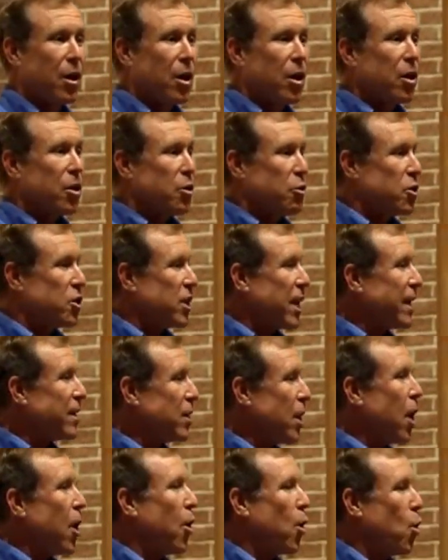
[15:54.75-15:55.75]
You said
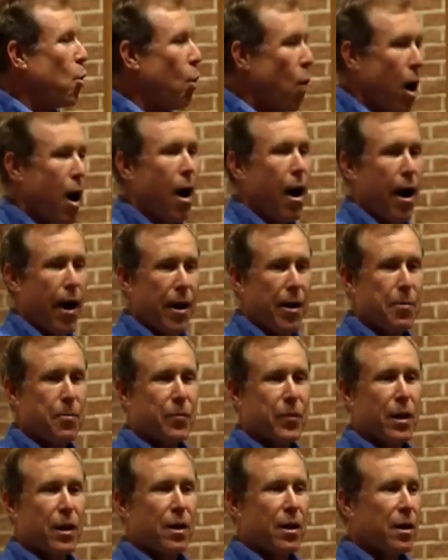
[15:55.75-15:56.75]
no, why?
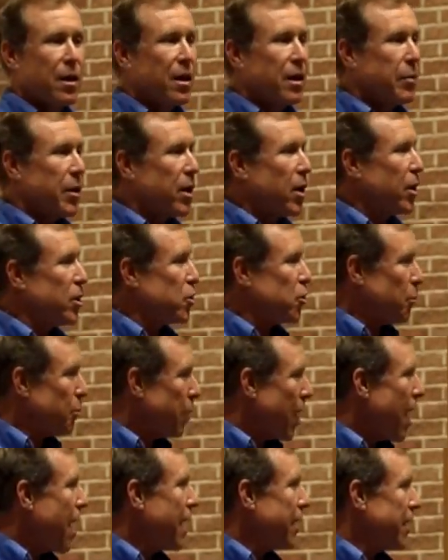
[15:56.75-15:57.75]
Because your
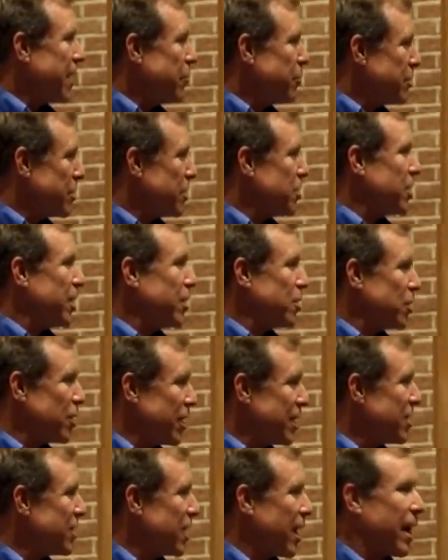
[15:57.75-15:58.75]
body was
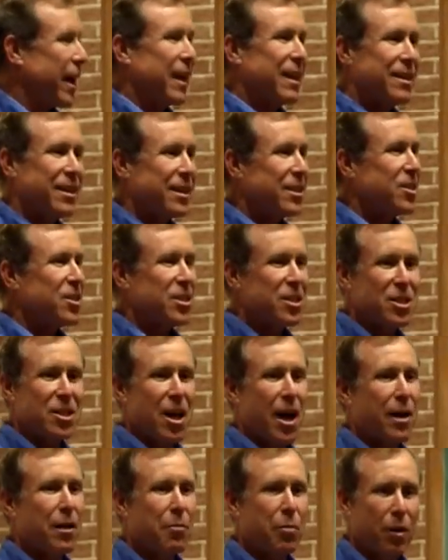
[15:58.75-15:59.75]
essentially saying, this is
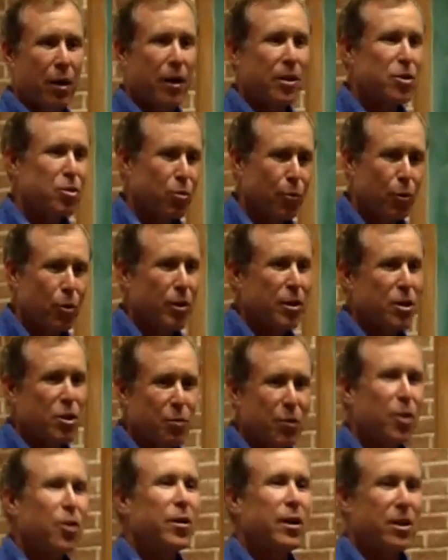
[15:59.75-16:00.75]
not a pleasurable
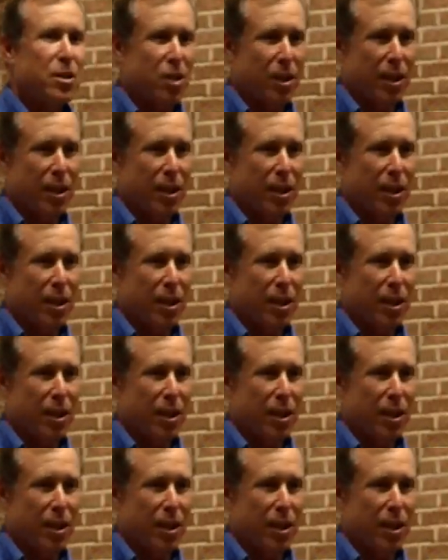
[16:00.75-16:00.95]
experience any